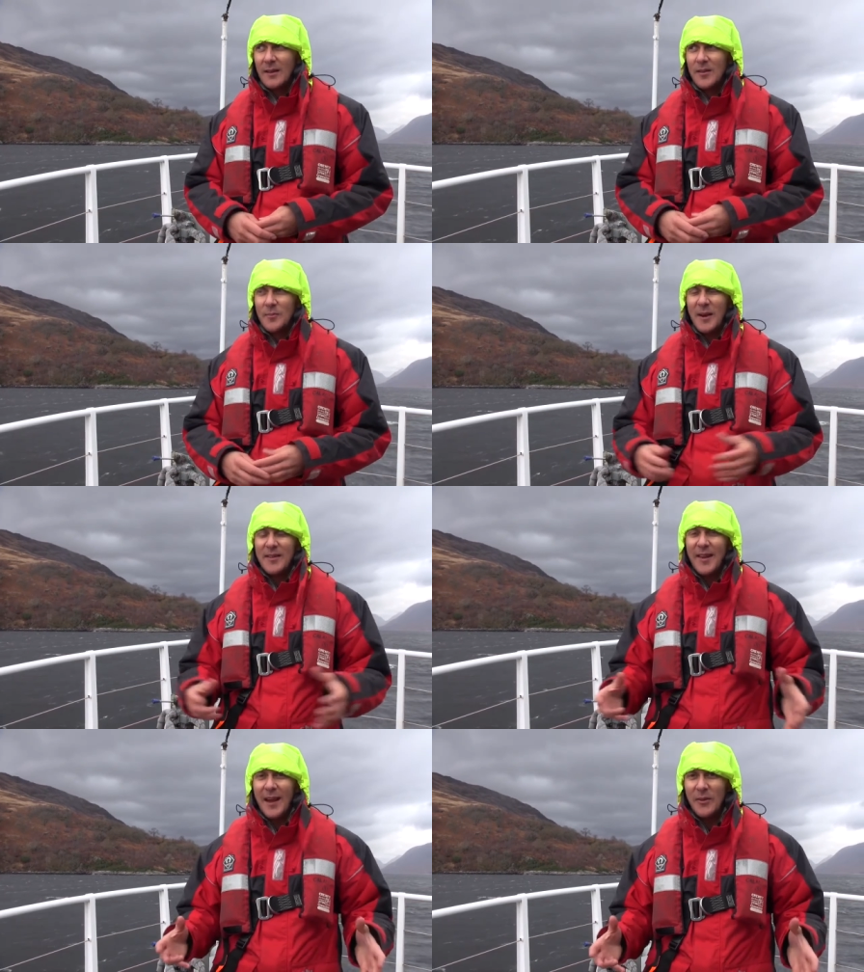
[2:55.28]
This may
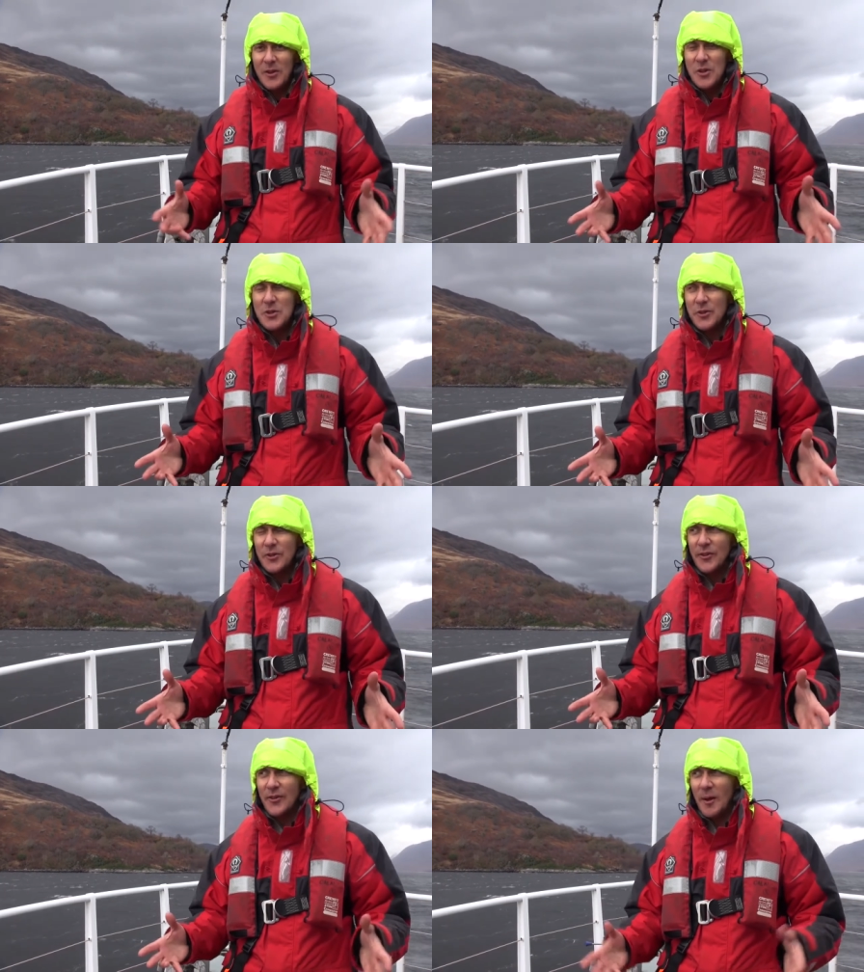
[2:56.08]
sound unusual
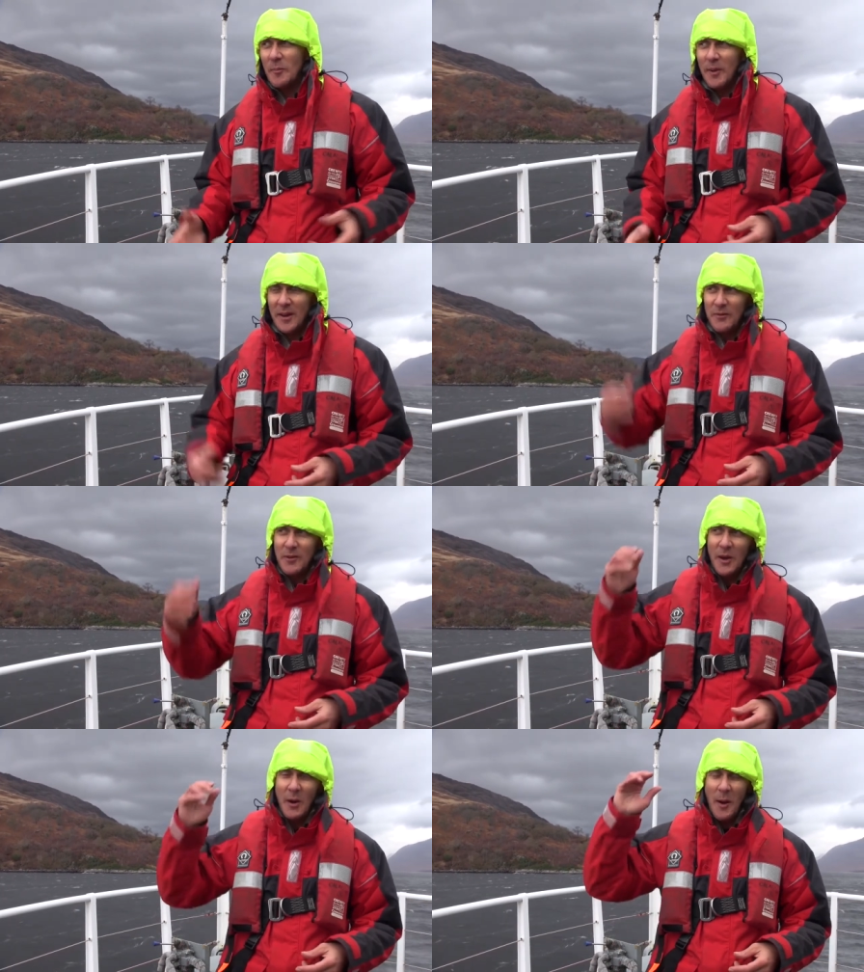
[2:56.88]
to some, but if
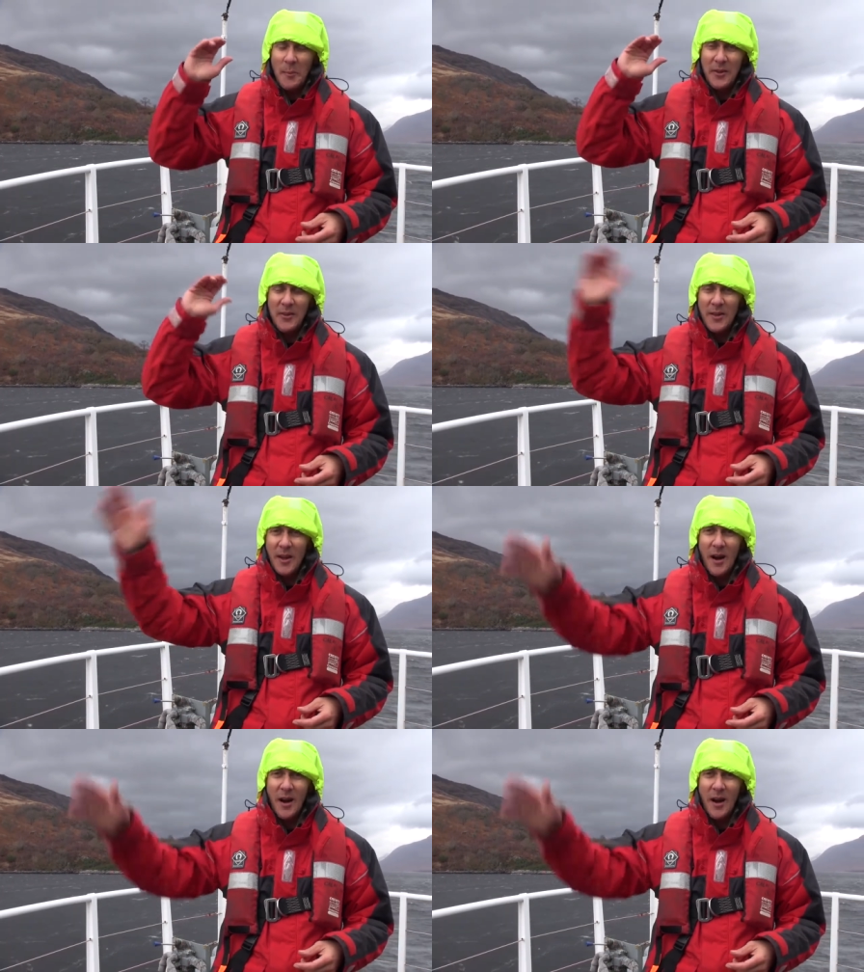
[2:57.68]
you go up into the